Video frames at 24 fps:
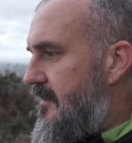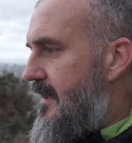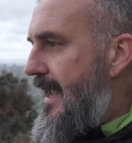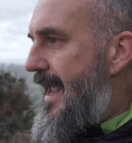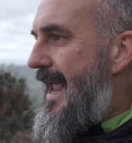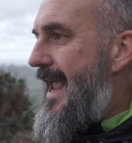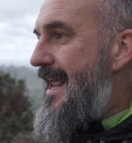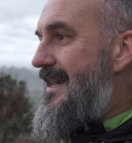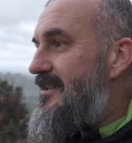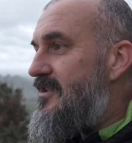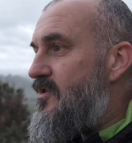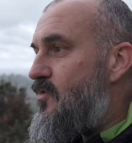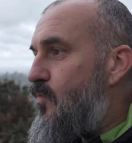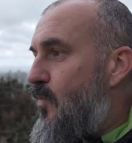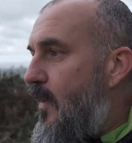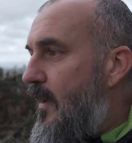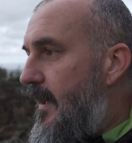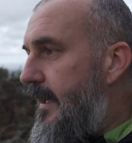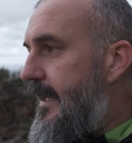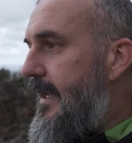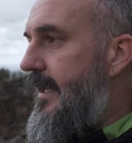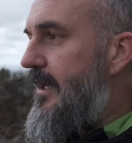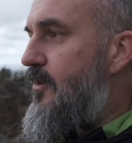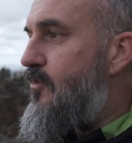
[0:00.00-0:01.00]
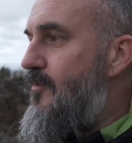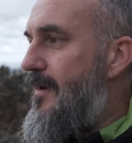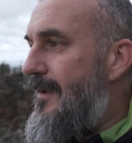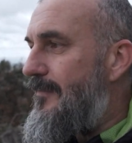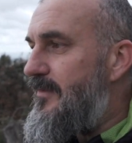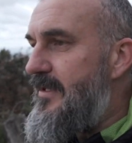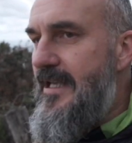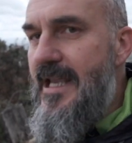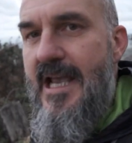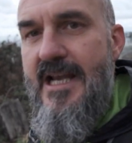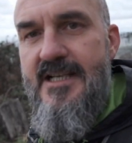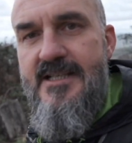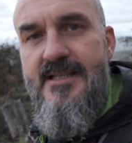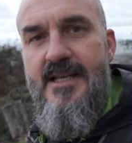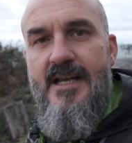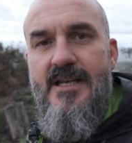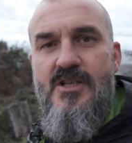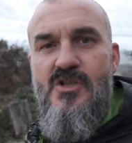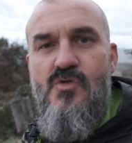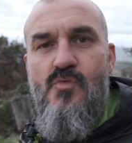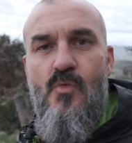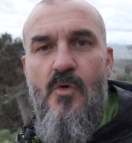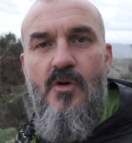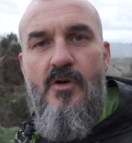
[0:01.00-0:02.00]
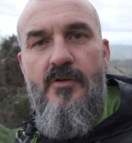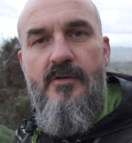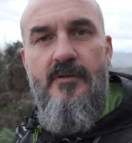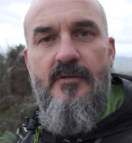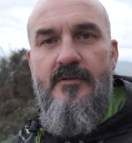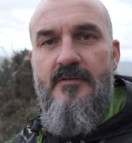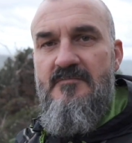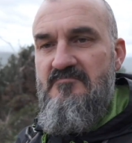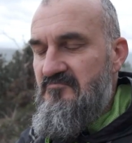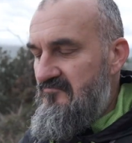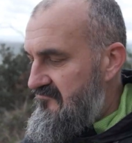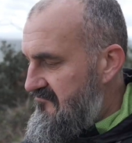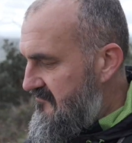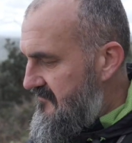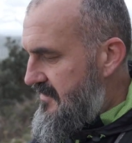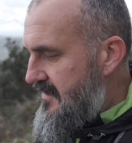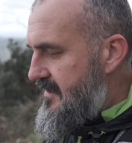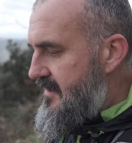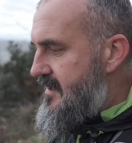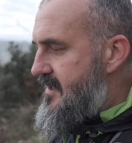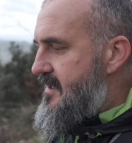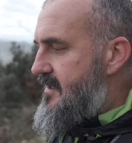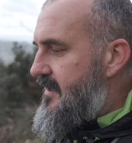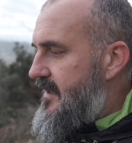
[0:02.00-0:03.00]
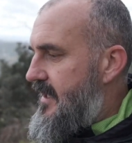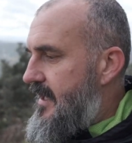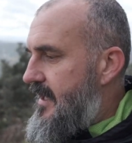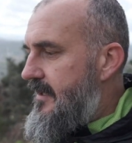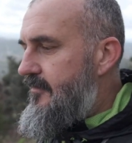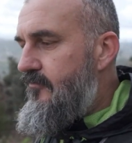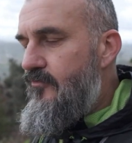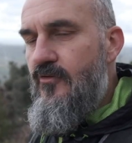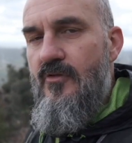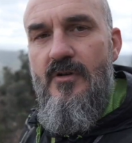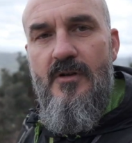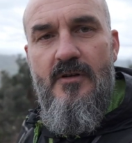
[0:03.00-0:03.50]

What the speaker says: hence why I grabbed the XH1 and came for a